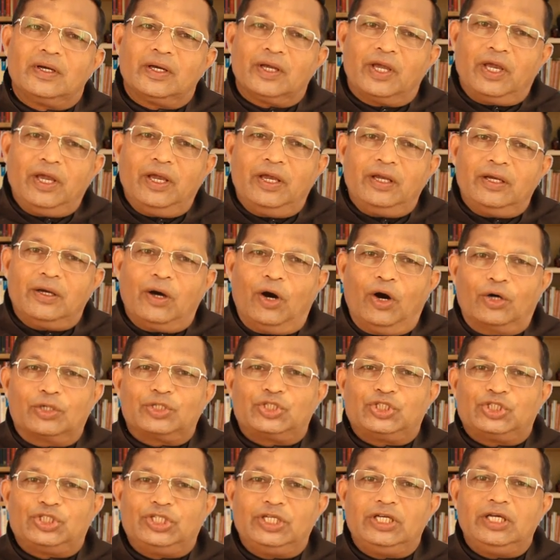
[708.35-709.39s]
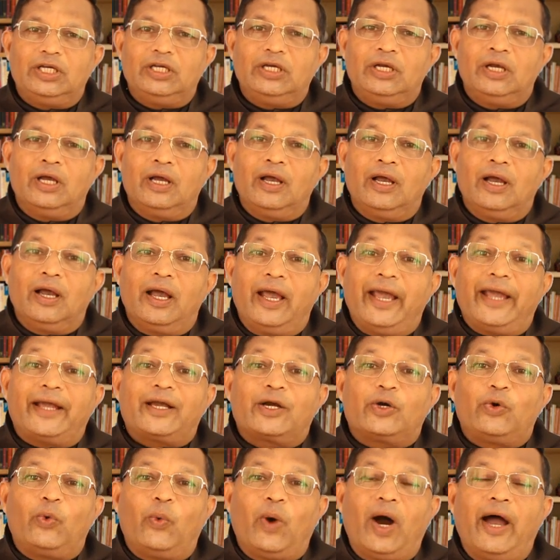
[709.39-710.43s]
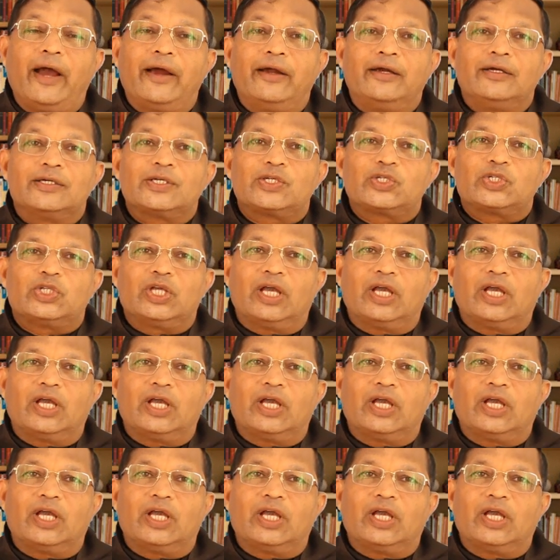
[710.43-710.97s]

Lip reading: he or she acquires